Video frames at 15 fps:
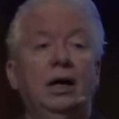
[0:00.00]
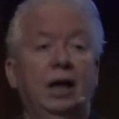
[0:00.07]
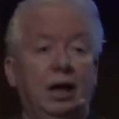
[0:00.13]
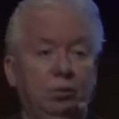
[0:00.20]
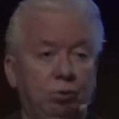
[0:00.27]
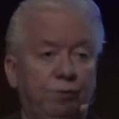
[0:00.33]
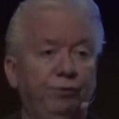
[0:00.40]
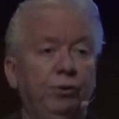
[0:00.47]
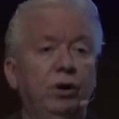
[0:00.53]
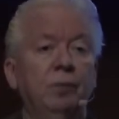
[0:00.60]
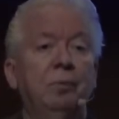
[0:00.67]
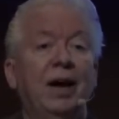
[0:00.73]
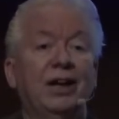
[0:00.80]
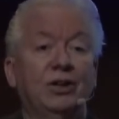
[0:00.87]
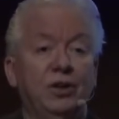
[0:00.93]
and referring
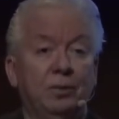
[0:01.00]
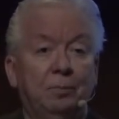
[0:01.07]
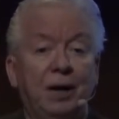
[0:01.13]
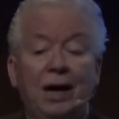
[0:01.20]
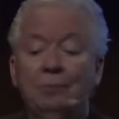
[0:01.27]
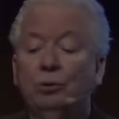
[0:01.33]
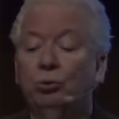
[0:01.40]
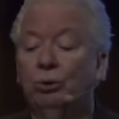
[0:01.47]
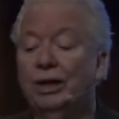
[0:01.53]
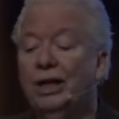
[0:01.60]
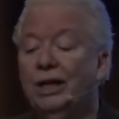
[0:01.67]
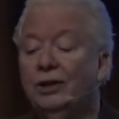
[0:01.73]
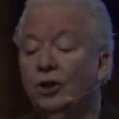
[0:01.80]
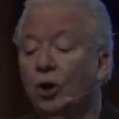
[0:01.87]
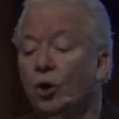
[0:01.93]
back to the Bible
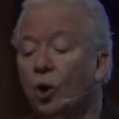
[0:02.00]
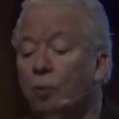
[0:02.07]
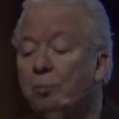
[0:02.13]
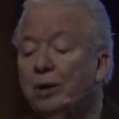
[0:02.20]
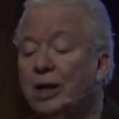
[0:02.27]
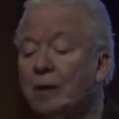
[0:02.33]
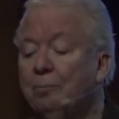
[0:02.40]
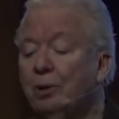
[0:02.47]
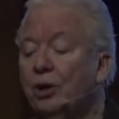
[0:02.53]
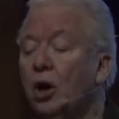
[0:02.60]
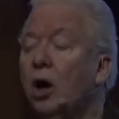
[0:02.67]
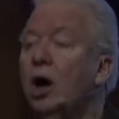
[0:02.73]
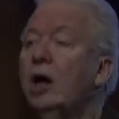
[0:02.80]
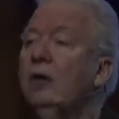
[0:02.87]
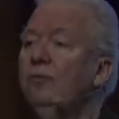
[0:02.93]
reading, to open up an
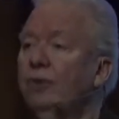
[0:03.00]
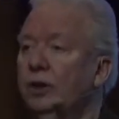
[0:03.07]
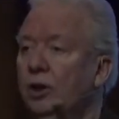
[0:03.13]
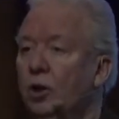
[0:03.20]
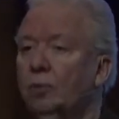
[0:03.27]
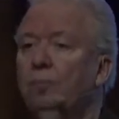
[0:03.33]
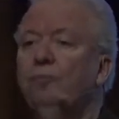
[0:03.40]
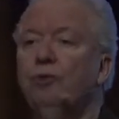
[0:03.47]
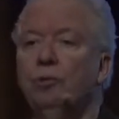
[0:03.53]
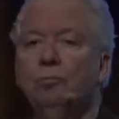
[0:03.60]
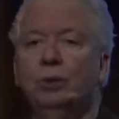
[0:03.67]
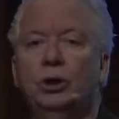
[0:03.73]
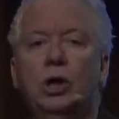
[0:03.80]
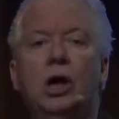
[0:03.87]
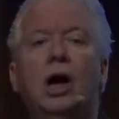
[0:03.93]
envelope
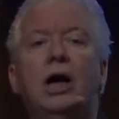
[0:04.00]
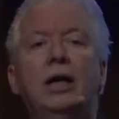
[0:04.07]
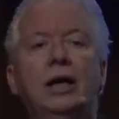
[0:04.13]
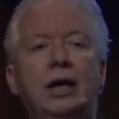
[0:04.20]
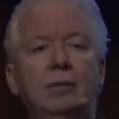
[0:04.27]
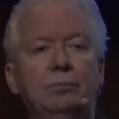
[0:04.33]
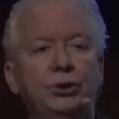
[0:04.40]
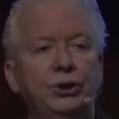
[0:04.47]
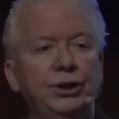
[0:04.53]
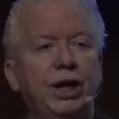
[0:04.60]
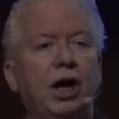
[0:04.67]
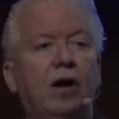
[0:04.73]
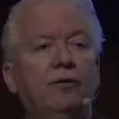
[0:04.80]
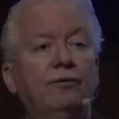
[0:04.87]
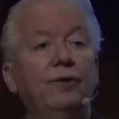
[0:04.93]
from God
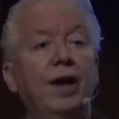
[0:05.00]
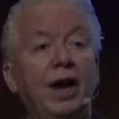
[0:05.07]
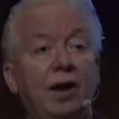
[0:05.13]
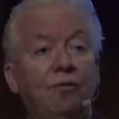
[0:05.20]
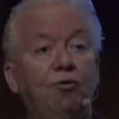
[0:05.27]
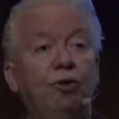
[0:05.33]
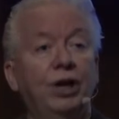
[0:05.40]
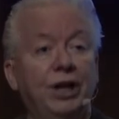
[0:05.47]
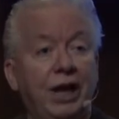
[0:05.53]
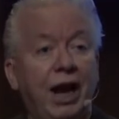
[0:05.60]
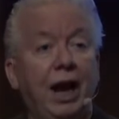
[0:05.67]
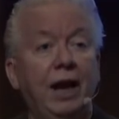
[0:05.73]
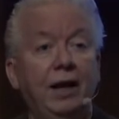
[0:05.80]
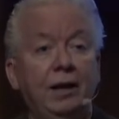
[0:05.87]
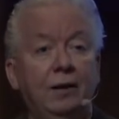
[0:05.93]
Himself every
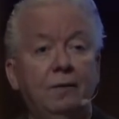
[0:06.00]
day.